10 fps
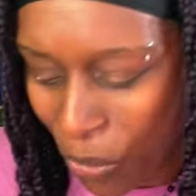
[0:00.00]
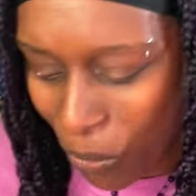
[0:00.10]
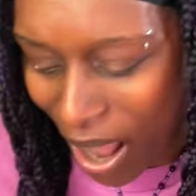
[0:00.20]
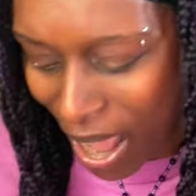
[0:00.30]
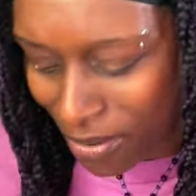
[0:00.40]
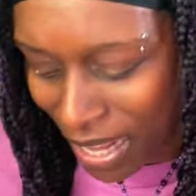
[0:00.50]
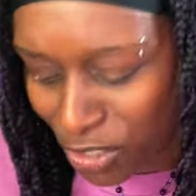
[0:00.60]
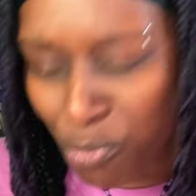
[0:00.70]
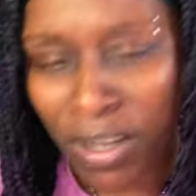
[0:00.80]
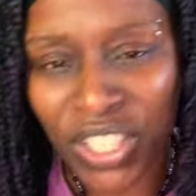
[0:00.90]
Wow, not
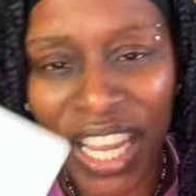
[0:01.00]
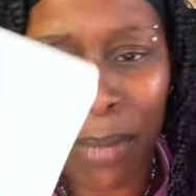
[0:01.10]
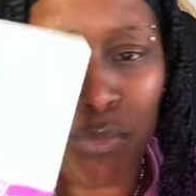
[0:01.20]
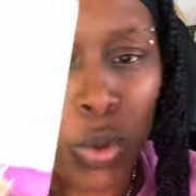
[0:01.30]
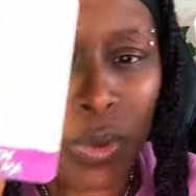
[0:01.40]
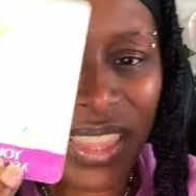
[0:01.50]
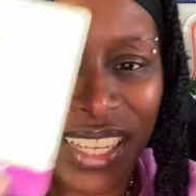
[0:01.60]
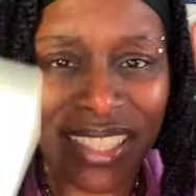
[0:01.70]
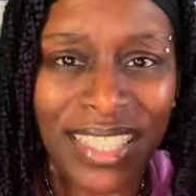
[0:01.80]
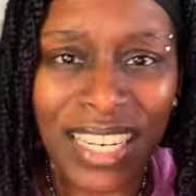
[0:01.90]
too much came through with the
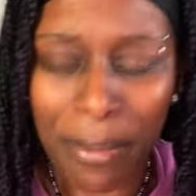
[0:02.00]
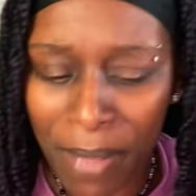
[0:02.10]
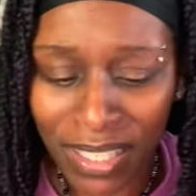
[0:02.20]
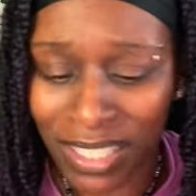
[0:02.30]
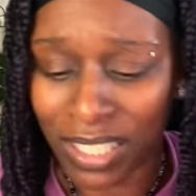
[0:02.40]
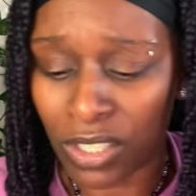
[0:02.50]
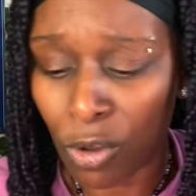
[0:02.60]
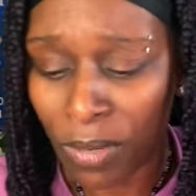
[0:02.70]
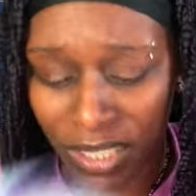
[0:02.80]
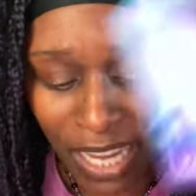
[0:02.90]
ascended message because so much